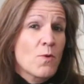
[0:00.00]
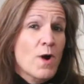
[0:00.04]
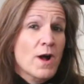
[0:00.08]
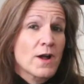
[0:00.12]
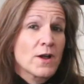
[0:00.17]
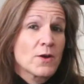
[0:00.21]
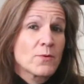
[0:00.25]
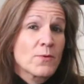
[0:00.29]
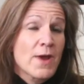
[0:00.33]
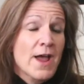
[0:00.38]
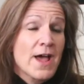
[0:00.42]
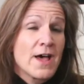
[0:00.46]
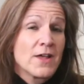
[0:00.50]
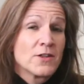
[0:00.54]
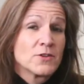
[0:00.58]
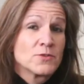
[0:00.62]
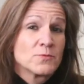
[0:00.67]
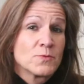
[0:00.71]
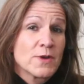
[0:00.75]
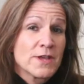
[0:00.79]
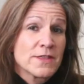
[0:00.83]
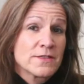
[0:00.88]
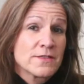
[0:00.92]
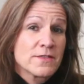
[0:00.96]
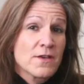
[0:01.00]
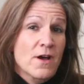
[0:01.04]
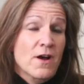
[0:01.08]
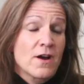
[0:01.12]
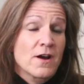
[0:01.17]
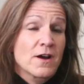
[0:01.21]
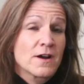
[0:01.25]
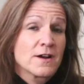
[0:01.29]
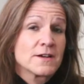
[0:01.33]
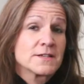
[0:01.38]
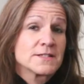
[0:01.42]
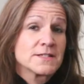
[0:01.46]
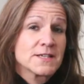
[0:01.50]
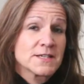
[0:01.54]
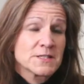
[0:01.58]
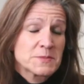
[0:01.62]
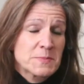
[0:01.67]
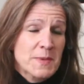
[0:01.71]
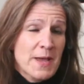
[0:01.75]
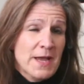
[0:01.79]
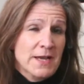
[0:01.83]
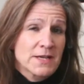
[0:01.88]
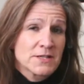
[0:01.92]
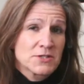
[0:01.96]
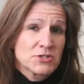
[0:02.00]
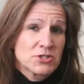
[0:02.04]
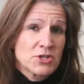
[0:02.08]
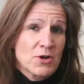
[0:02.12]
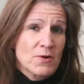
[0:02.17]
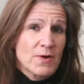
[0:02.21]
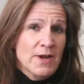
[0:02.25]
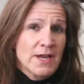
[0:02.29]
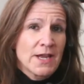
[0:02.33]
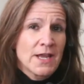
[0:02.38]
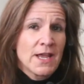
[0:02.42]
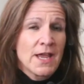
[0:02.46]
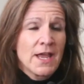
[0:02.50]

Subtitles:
walk around with our six pack showing.